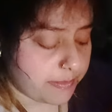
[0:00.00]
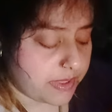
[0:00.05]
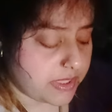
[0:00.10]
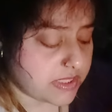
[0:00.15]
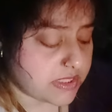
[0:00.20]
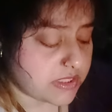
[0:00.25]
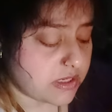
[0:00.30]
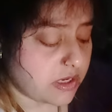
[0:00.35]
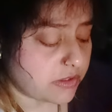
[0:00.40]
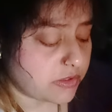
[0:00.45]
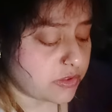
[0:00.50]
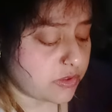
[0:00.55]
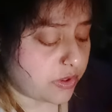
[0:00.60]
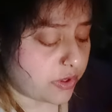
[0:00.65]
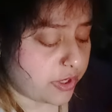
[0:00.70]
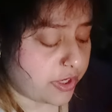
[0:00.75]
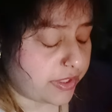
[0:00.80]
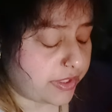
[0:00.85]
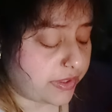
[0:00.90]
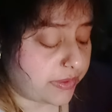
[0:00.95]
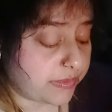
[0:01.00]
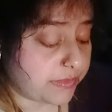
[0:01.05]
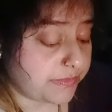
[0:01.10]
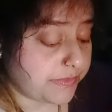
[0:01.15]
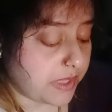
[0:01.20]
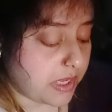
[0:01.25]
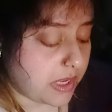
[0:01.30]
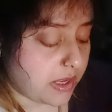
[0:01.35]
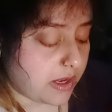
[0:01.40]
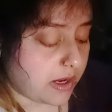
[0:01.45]
it's not to hurt you.
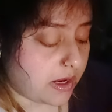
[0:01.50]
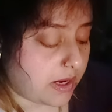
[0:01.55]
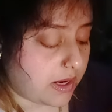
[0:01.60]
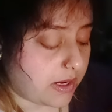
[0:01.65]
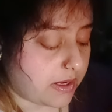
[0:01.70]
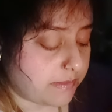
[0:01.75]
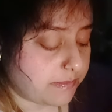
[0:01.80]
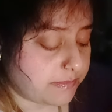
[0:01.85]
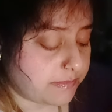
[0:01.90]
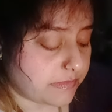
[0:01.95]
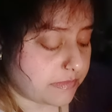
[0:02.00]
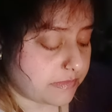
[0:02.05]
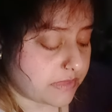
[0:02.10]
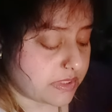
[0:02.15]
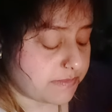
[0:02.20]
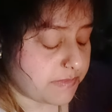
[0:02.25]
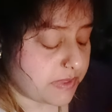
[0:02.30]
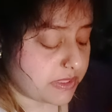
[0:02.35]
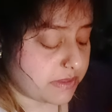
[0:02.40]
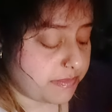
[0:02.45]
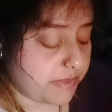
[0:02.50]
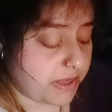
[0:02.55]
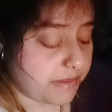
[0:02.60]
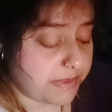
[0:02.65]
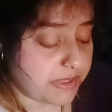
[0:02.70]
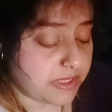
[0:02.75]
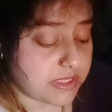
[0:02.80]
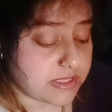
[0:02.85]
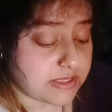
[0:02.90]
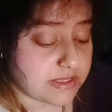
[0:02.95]
But
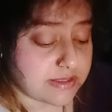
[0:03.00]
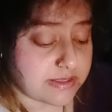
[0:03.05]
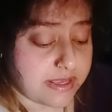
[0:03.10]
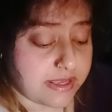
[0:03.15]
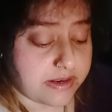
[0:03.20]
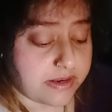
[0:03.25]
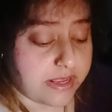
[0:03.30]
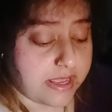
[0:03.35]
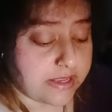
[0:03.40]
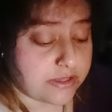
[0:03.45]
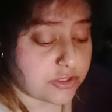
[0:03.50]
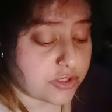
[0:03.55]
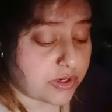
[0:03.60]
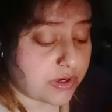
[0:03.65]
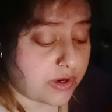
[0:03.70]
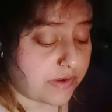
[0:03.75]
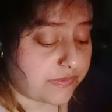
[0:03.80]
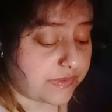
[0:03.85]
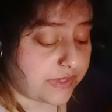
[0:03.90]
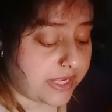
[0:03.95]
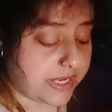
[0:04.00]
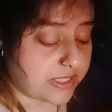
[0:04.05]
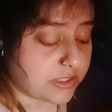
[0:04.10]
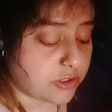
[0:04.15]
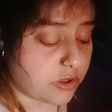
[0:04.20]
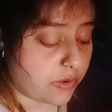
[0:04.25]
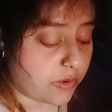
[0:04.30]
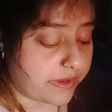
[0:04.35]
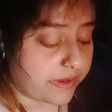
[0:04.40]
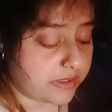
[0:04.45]
maybe this is their nature of like
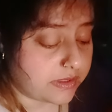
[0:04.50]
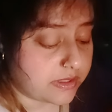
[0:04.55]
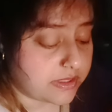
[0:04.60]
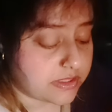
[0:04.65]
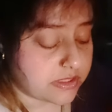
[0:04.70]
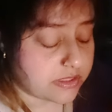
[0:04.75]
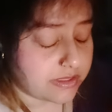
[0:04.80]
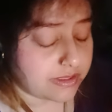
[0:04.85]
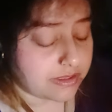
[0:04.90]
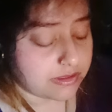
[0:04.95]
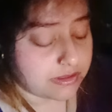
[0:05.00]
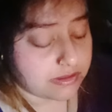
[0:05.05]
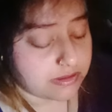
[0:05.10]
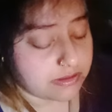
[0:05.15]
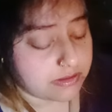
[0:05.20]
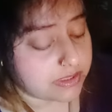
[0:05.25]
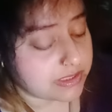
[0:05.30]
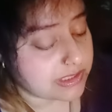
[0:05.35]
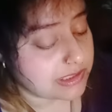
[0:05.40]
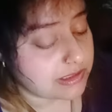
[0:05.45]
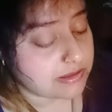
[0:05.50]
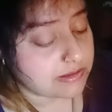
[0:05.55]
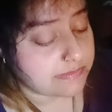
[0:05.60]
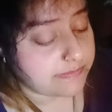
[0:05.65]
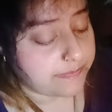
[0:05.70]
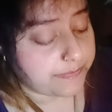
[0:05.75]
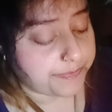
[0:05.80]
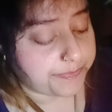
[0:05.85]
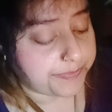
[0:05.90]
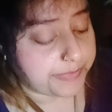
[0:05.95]
talking a little
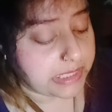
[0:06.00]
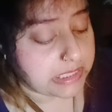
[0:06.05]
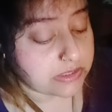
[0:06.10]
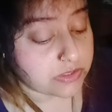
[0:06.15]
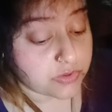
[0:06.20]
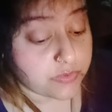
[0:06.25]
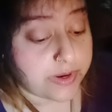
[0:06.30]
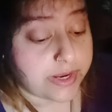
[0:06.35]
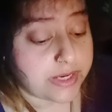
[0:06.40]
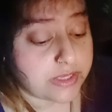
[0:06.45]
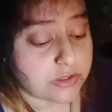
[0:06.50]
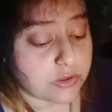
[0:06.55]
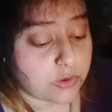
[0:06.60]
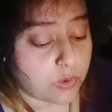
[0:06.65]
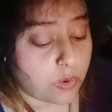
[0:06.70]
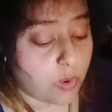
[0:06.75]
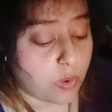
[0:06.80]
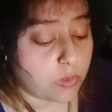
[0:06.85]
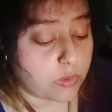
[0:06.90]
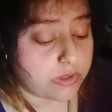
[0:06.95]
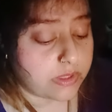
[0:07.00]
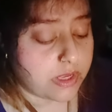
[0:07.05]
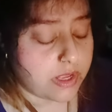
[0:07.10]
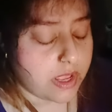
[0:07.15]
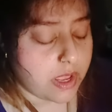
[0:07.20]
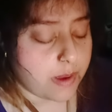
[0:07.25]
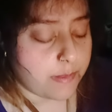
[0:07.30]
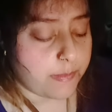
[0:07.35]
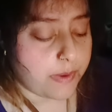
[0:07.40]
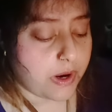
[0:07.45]
straight or cold.
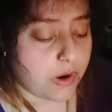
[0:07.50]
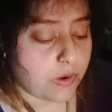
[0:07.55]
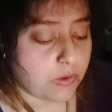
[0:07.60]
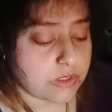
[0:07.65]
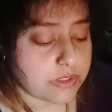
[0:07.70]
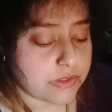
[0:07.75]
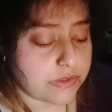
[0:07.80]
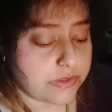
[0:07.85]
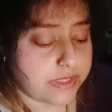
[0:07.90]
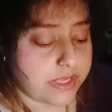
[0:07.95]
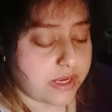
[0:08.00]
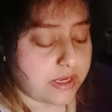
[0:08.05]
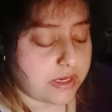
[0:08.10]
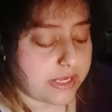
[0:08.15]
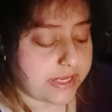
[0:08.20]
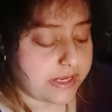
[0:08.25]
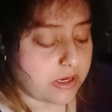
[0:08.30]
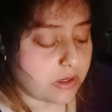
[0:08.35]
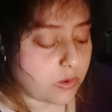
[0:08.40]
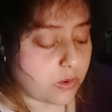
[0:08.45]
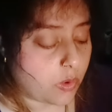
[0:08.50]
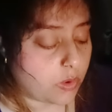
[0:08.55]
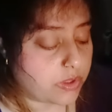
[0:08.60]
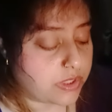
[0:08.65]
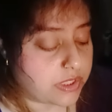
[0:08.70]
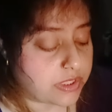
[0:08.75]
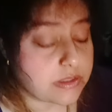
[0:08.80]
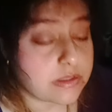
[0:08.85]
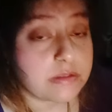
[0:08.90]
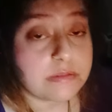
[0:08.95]
But also they are like a
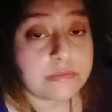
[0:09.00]
coconut.